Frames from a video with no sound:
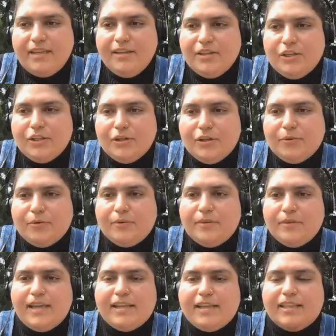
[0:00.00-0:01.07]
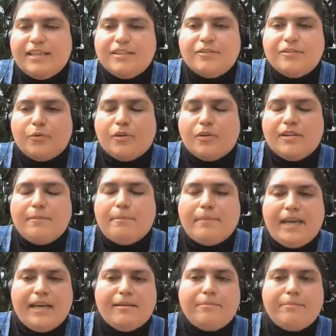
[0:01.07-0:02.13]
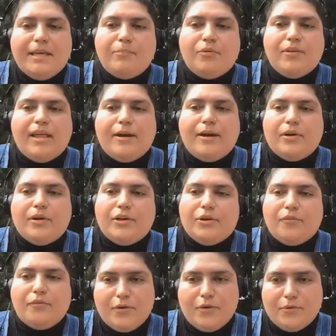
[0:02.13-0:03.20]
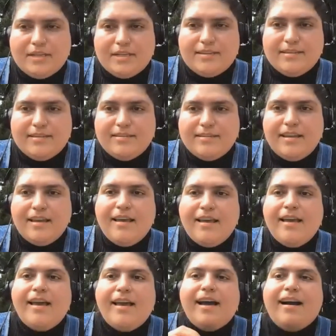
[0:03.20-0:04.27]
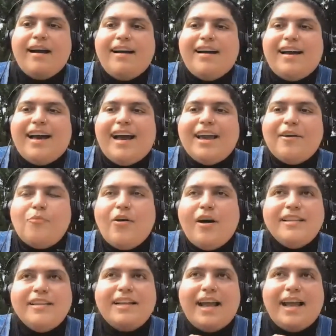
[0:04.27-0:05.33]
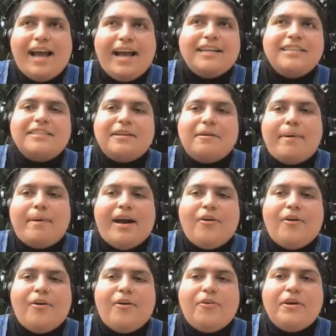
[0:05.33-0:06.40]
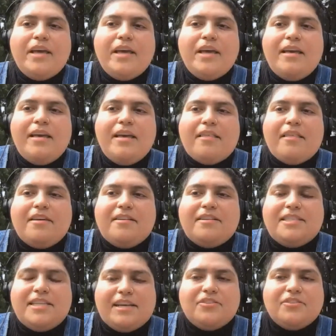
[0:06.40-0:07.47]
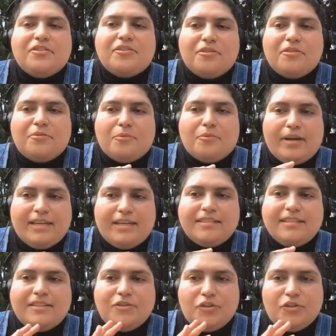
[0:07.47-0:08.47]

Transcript: you know, that these were the main people that were your focus. I wanted to ask about the desert race in